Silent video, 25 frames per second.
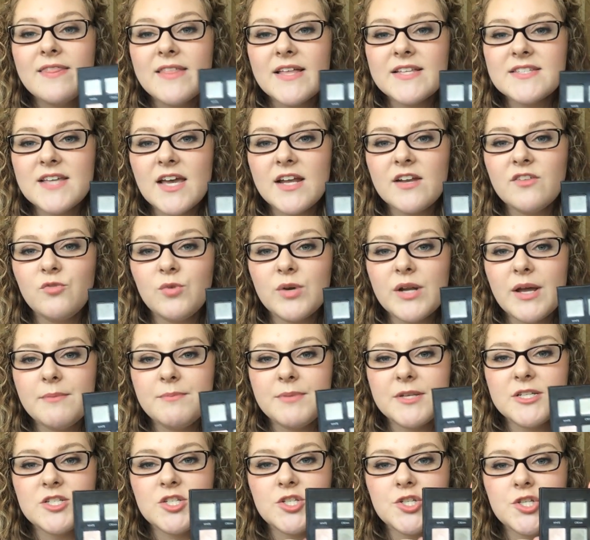that's kind of what
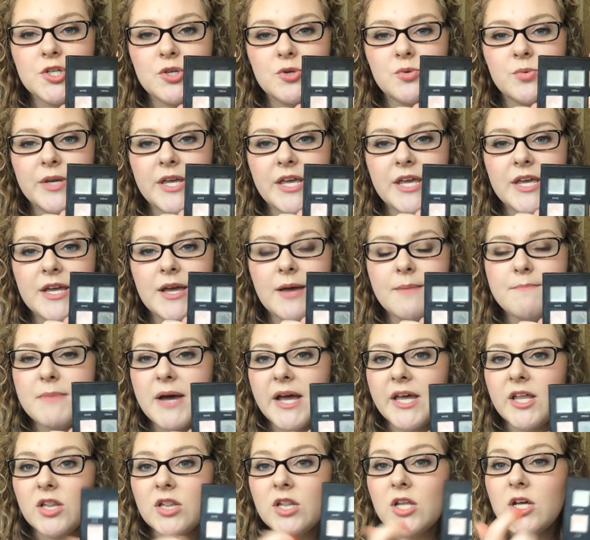I've been doing.
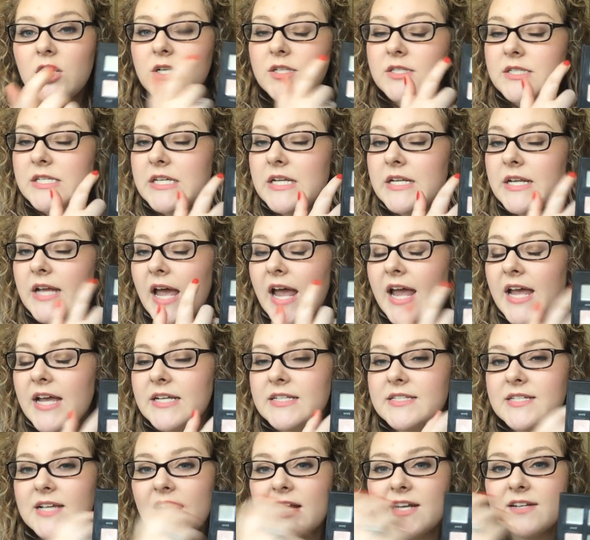My look today
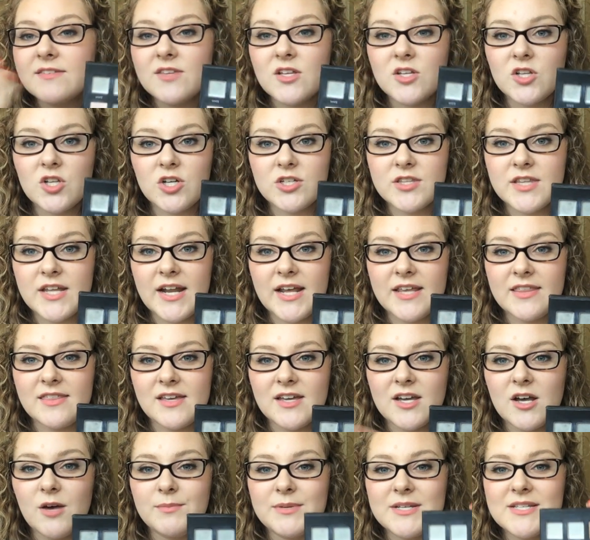is kind of the look that I
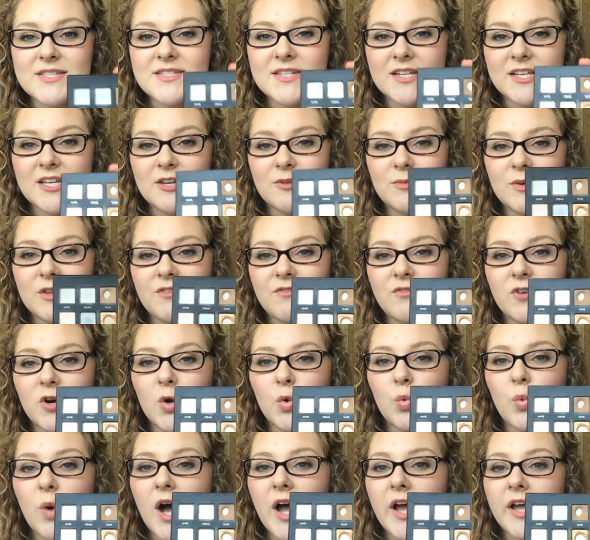think I'll be sticking with for
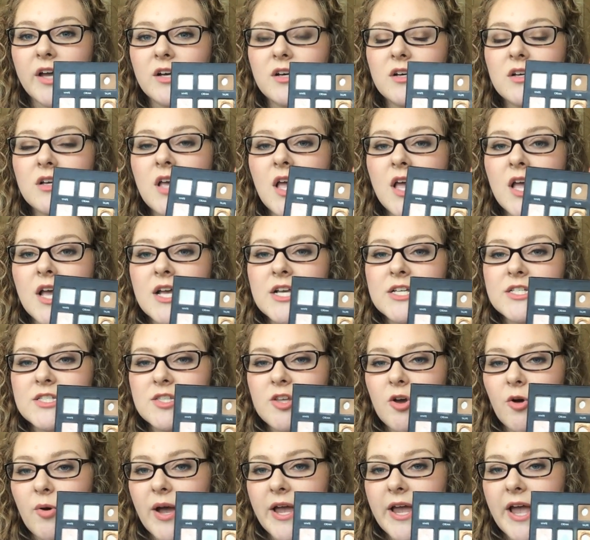a while.
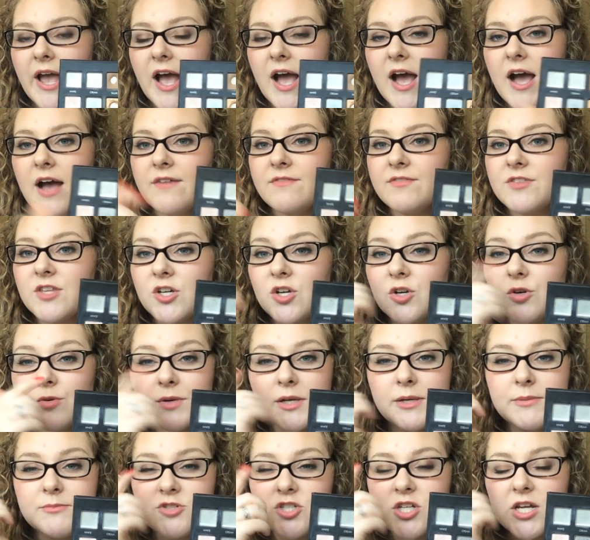So I have the
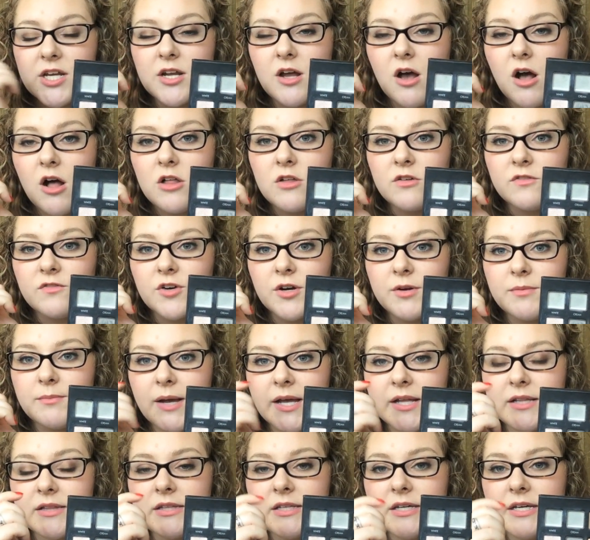cream shade all over
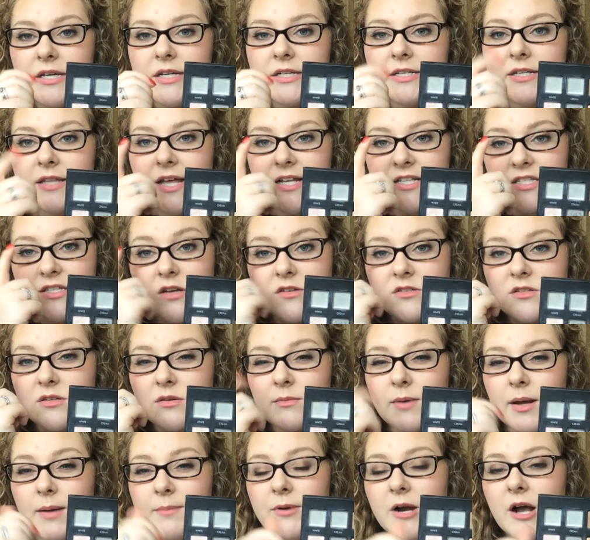my lid. That's
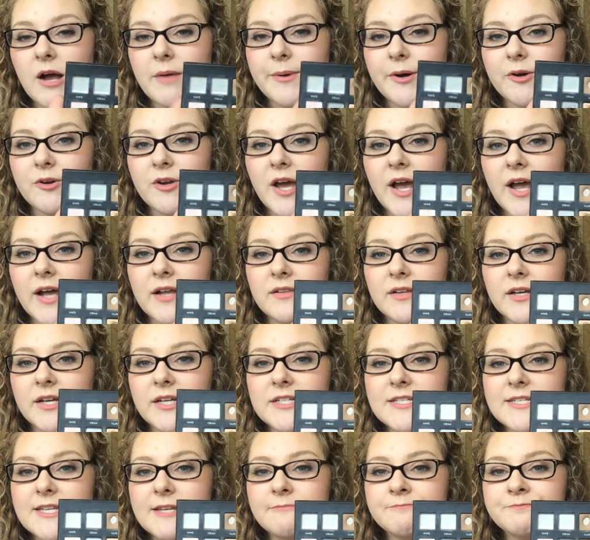also my brow bone
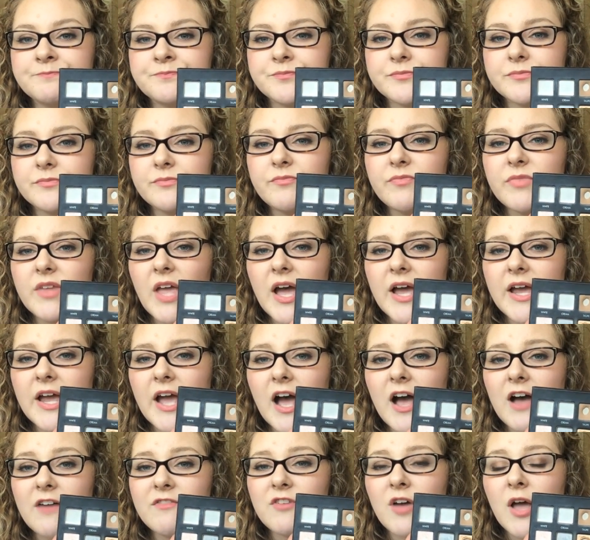highlight. I
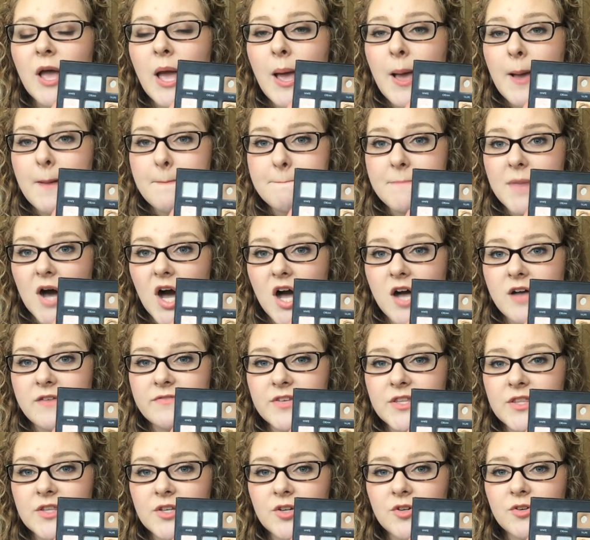have
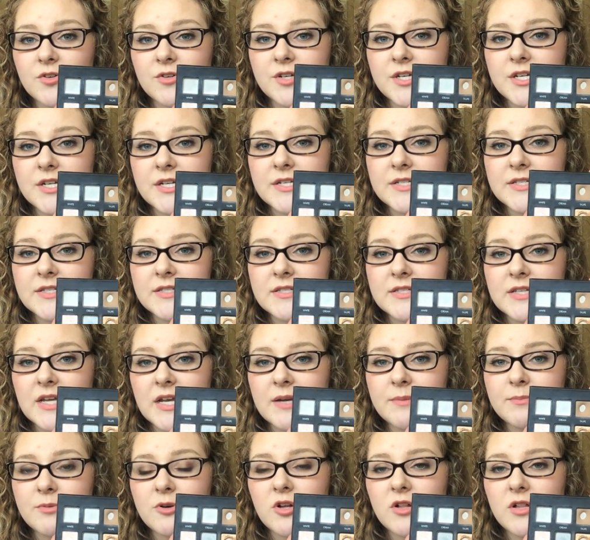Mauve in the crease,
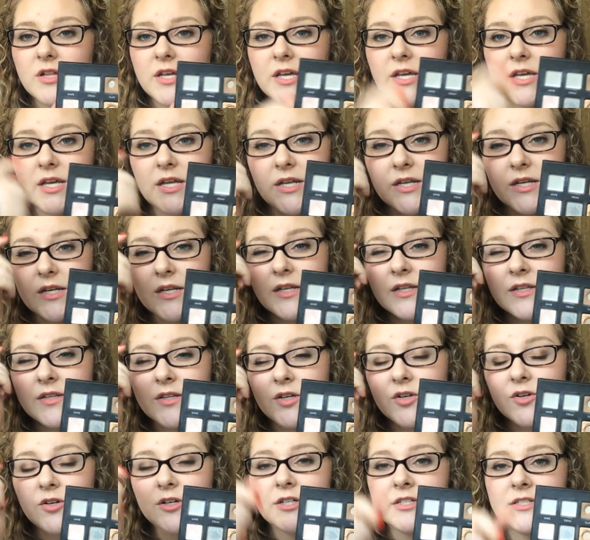Sable in
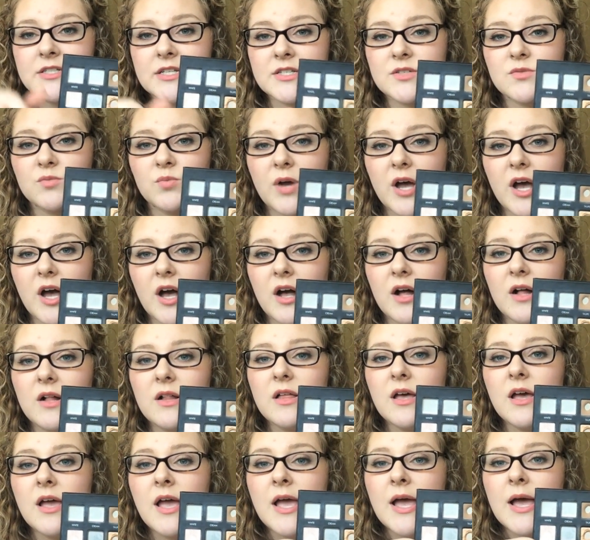the crease as
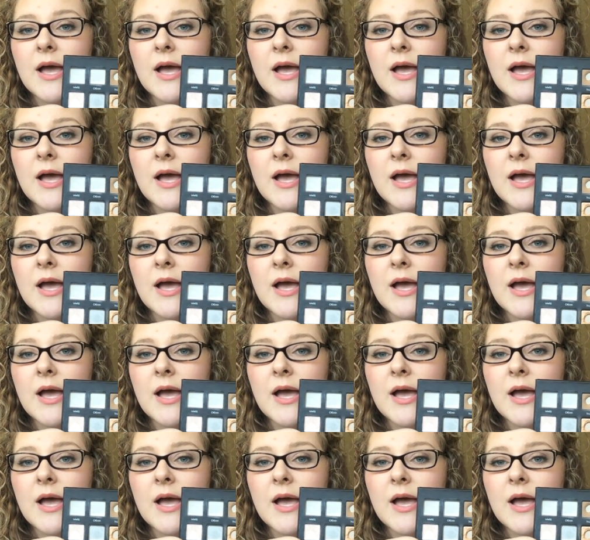well.